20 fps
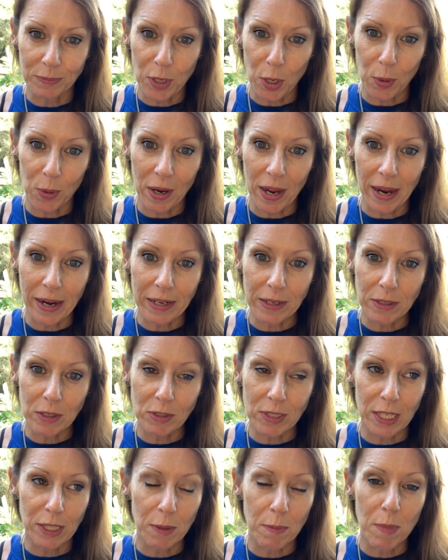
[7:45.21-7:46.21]
Okay,
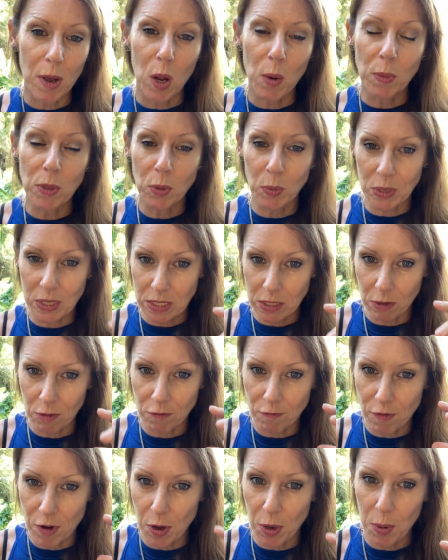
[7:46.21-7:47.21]
because at the moment we're still
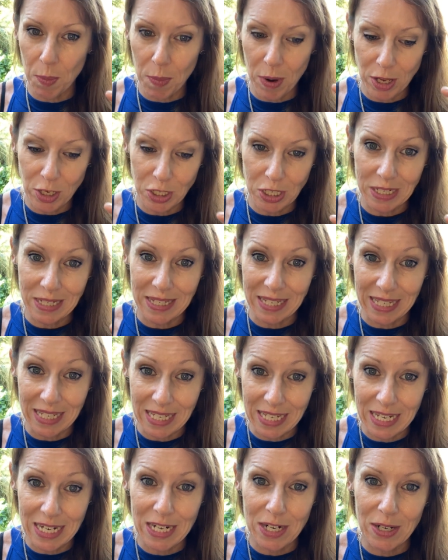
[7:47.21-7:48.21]
very much in the
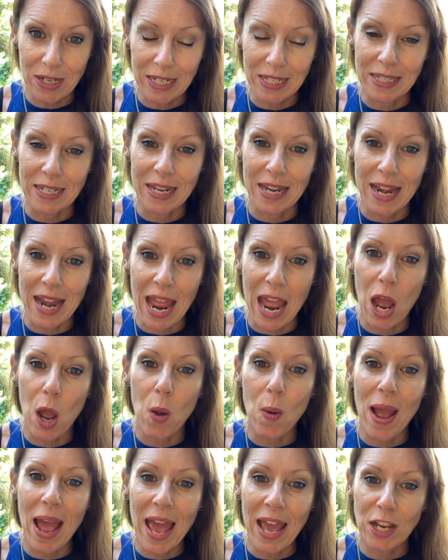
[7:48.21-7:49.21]
here, in the
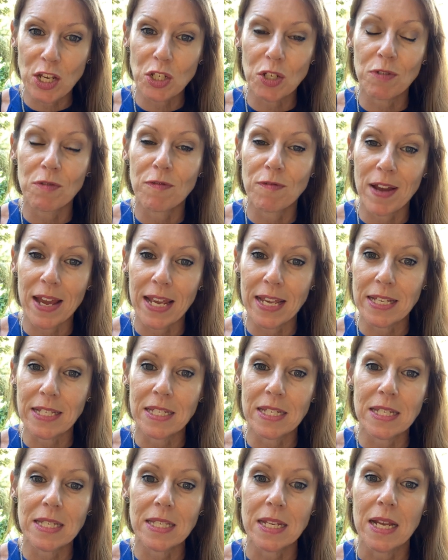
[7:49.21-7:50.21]
now, action
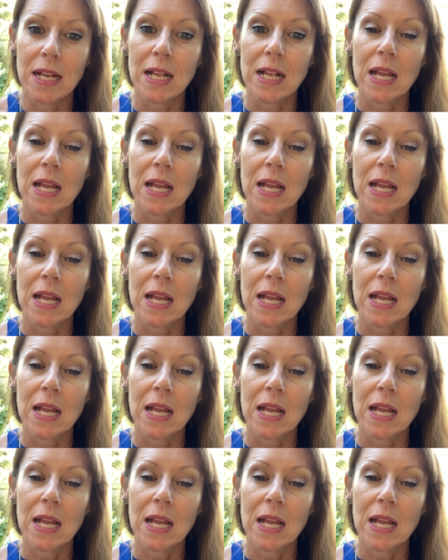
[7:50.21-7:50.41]
phases.